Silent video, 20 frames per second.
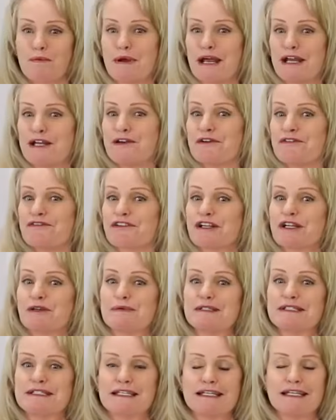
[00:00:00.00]

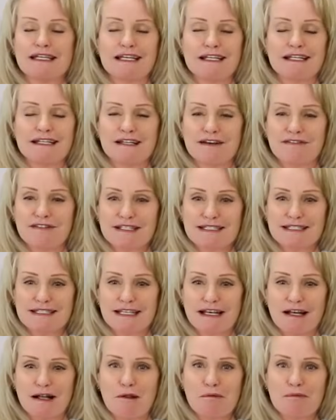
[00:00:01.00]
Radiofrequency in and of
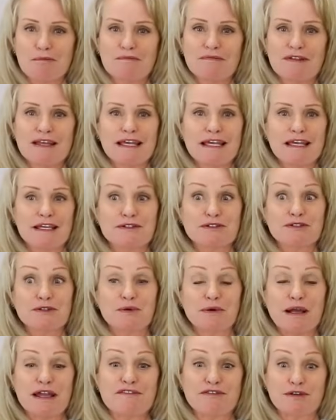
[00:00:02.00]
itself is
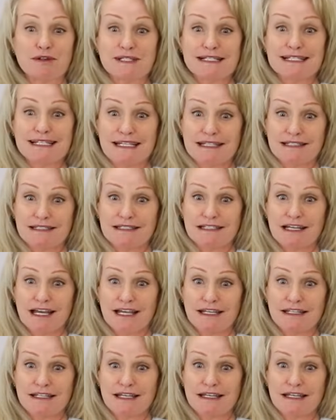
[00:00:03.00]
great for skin
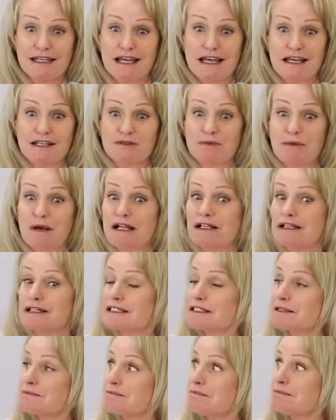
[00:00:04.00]
tightening as well
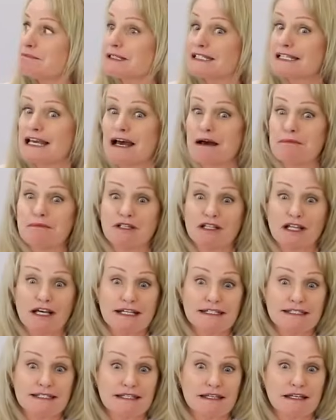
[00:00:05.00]
as
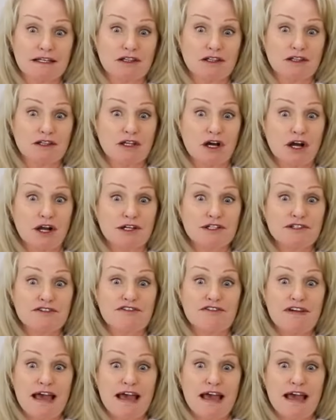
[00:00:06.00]
metabolizing large